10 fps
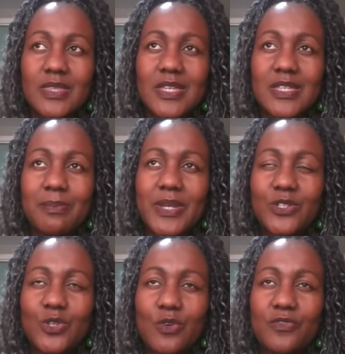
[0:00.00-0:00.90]
There's a
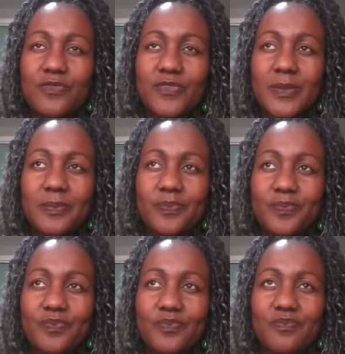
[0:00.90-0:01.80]
bit of
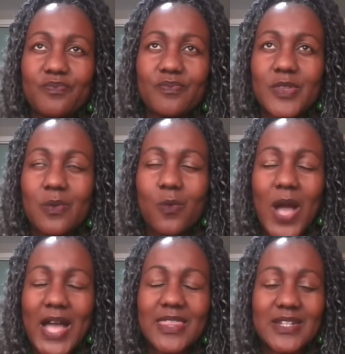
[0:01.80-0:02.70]

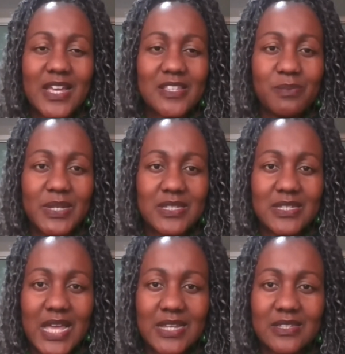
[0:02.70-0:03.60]
work that has been
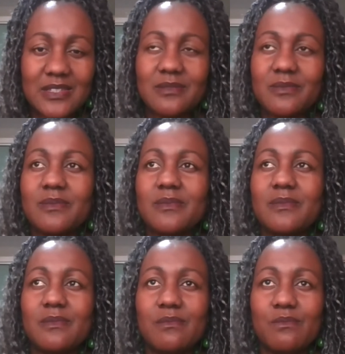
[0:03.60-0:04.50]
done,
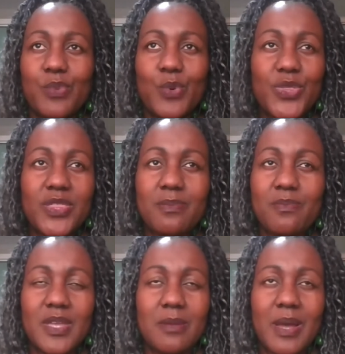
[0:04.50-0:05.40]
both
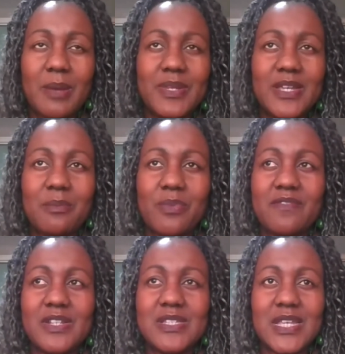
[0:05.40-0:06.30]
in public and
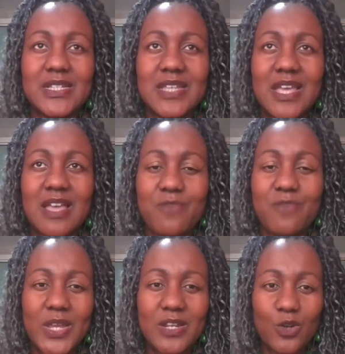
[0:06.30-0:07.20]
private sector,
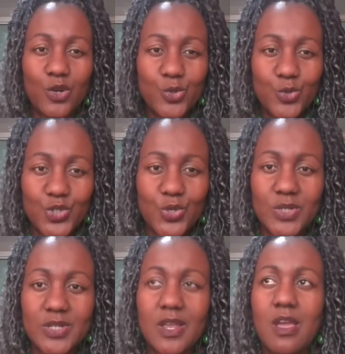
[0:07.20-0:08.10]
for
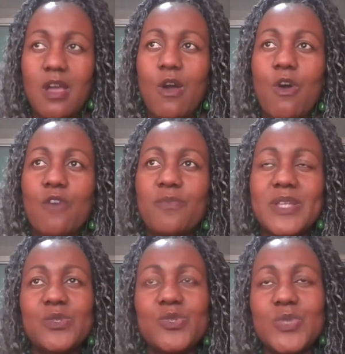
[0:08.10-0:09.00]
inclusion of
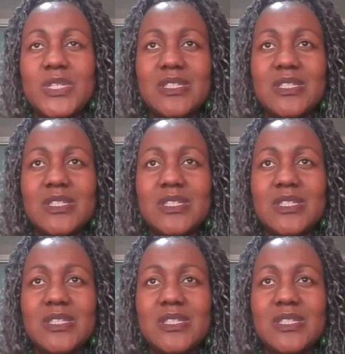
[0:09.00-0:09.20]
persons with